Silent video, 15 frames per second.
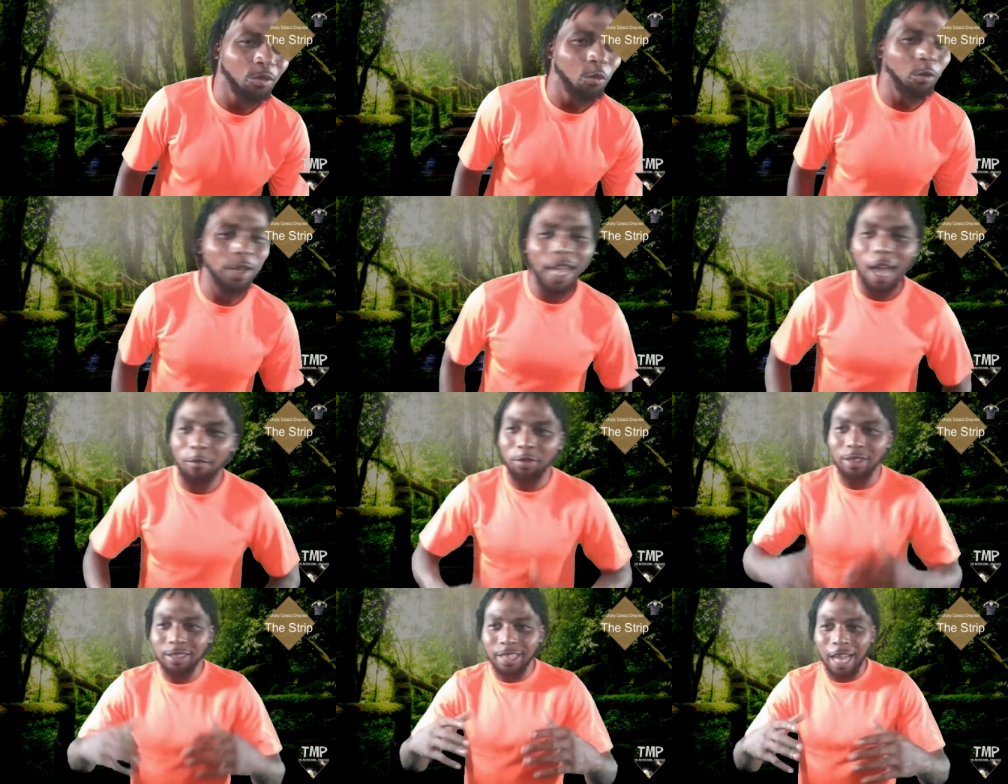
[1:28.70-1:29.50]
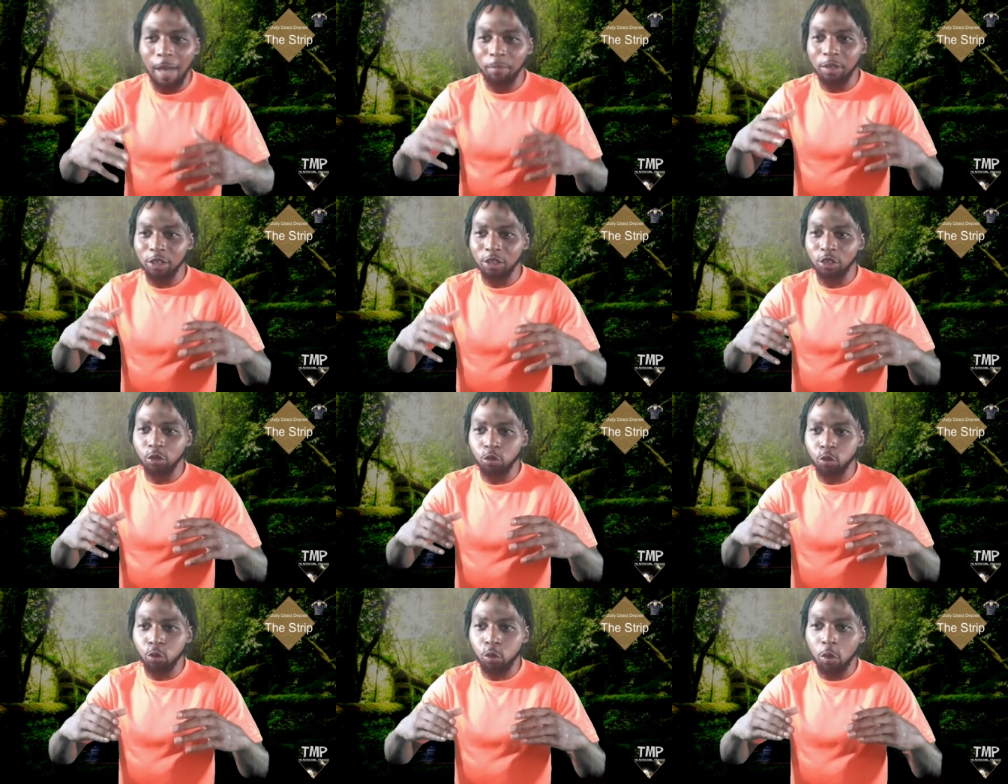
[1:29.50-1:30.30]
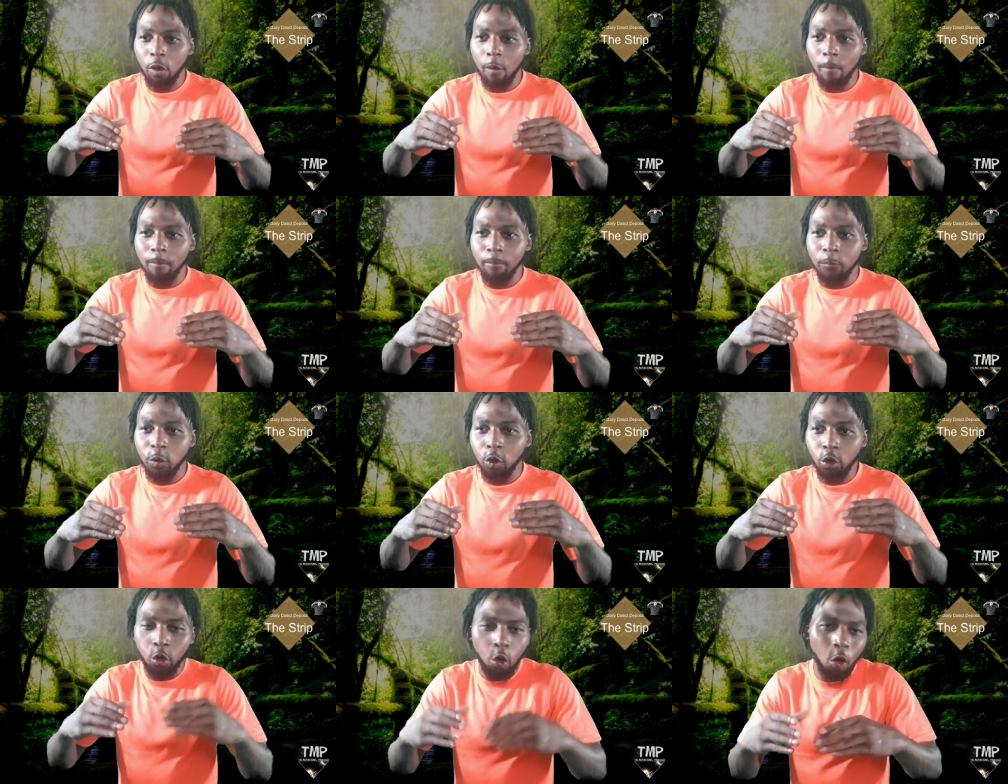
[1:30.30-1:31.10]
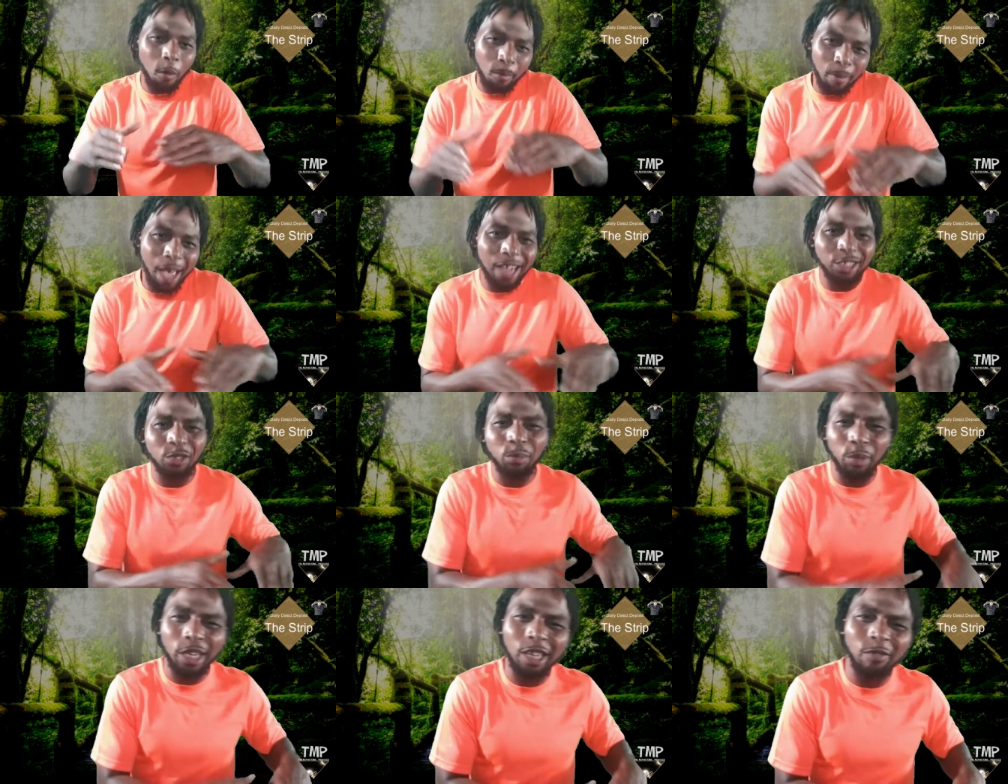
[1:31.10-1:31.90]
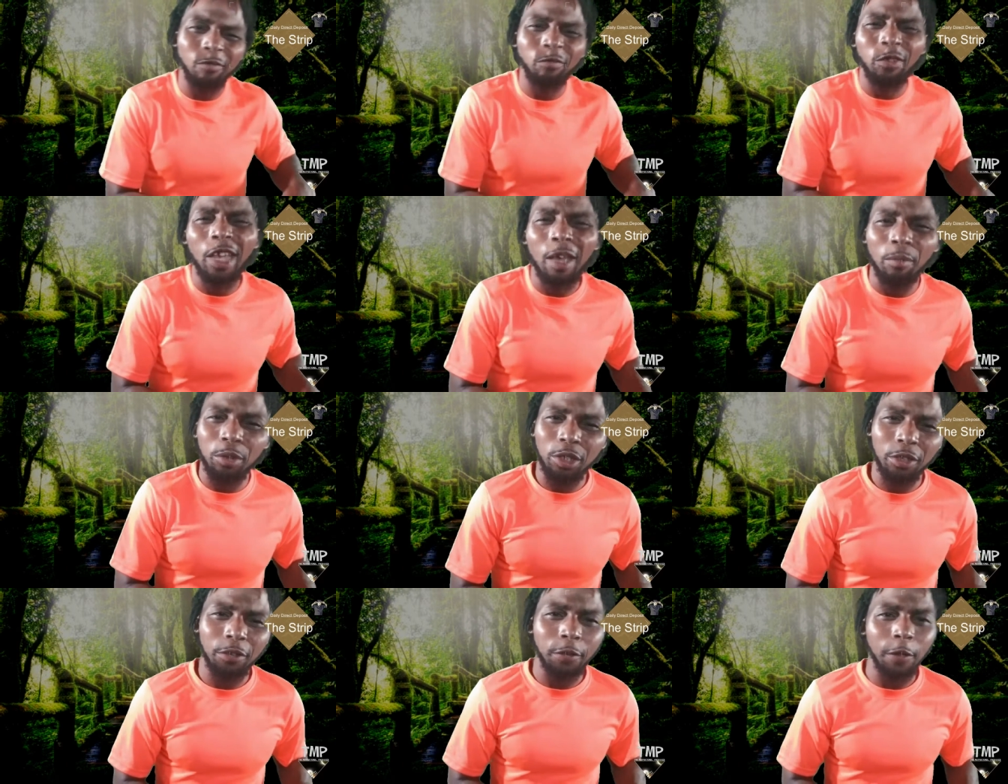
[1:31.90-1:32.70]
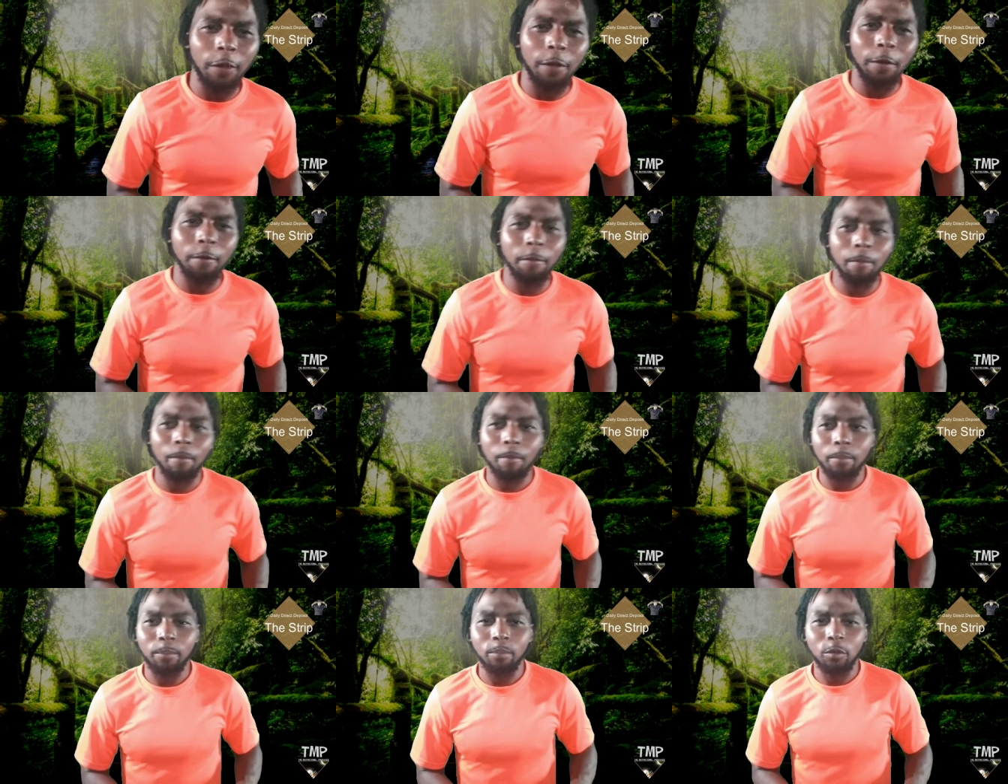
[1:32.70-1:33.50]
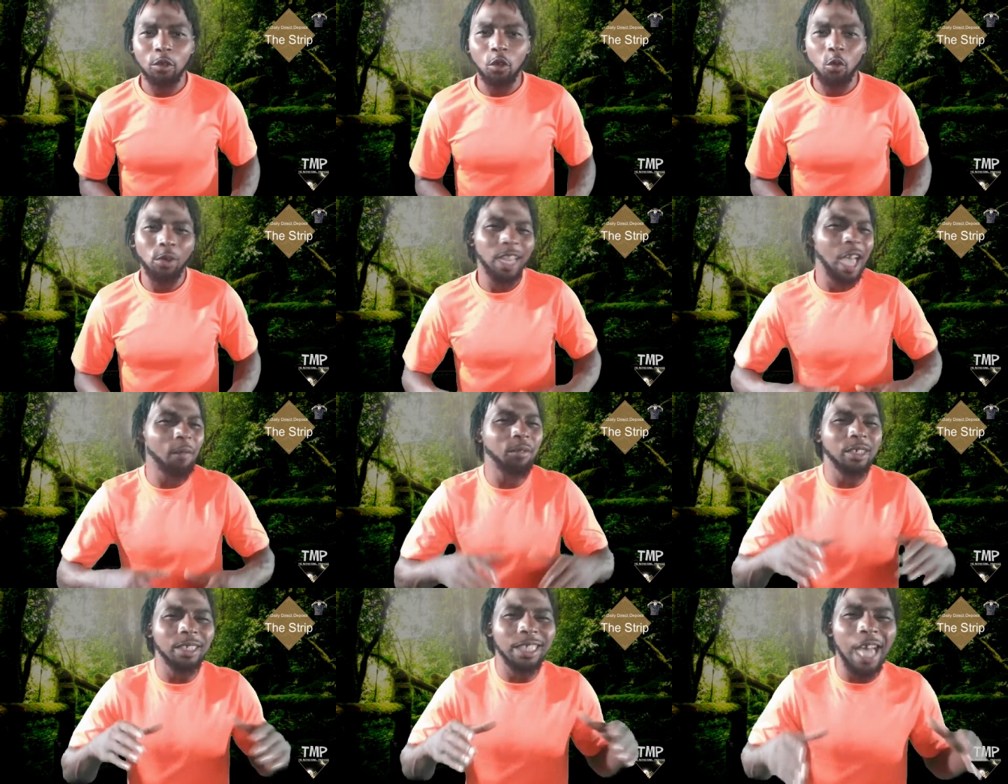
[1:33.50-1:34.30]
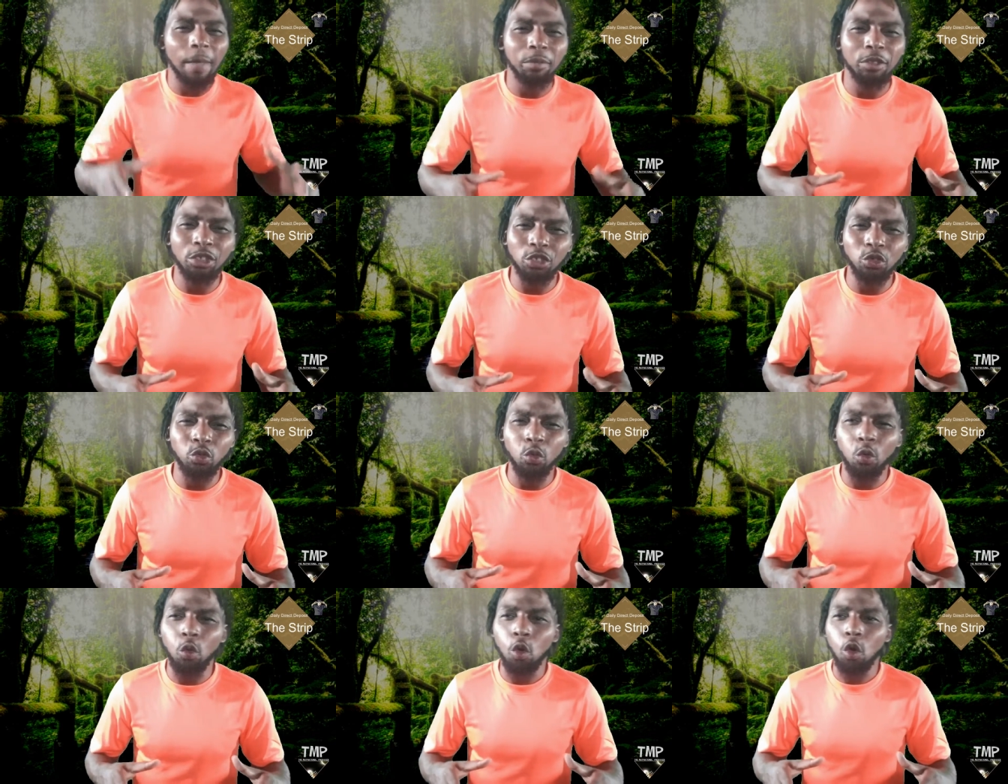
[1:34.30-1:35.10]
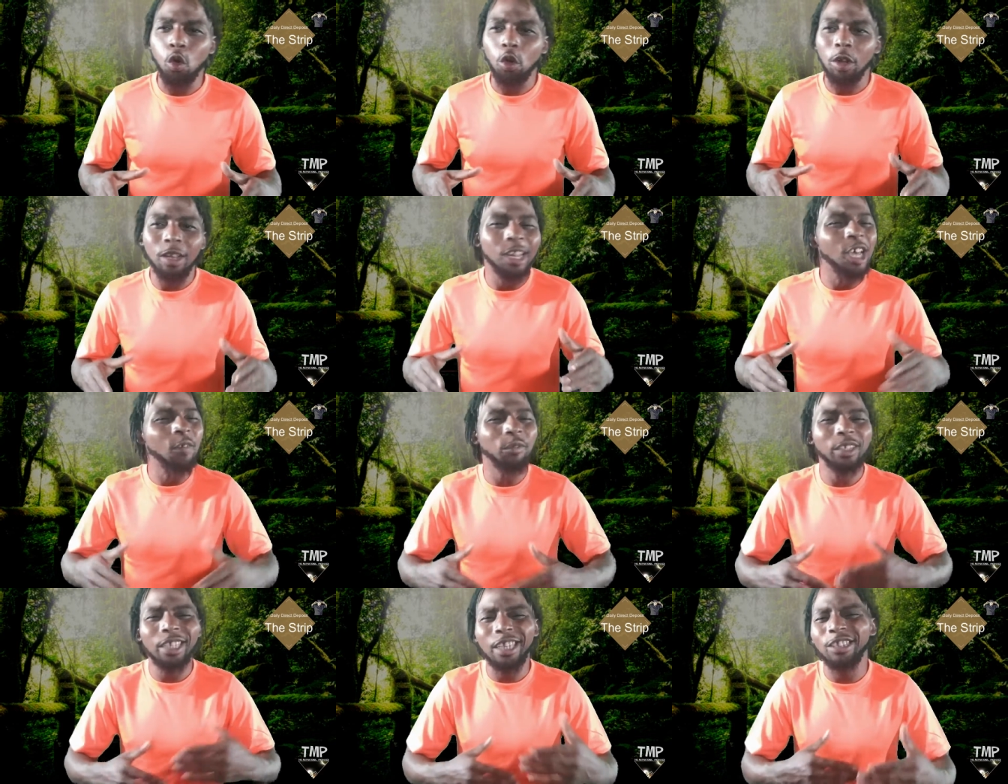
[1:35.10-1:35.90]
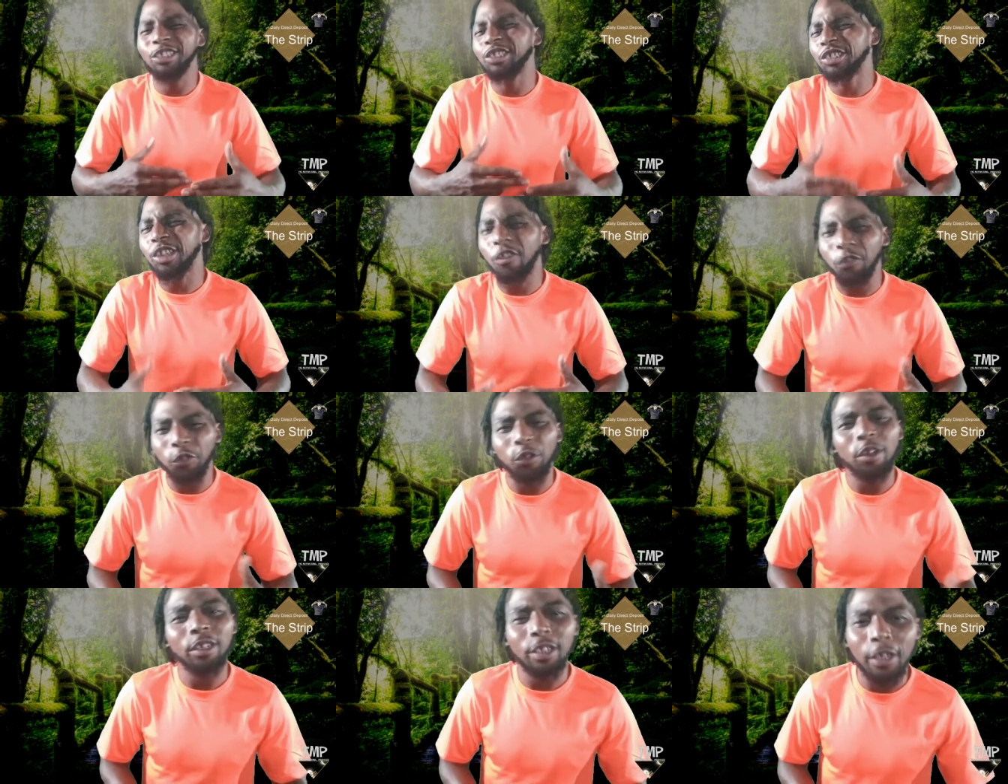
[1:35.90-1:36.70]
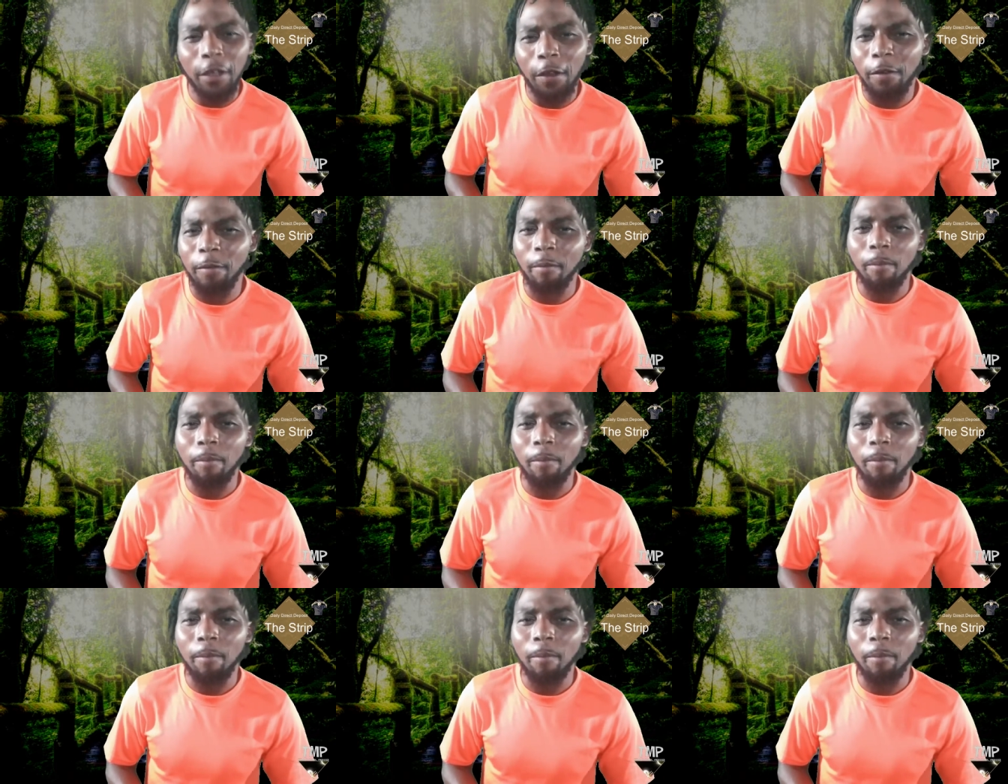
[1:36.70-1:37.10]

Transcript: We have adapted to going back to being family again. We have adapted to loving each other again.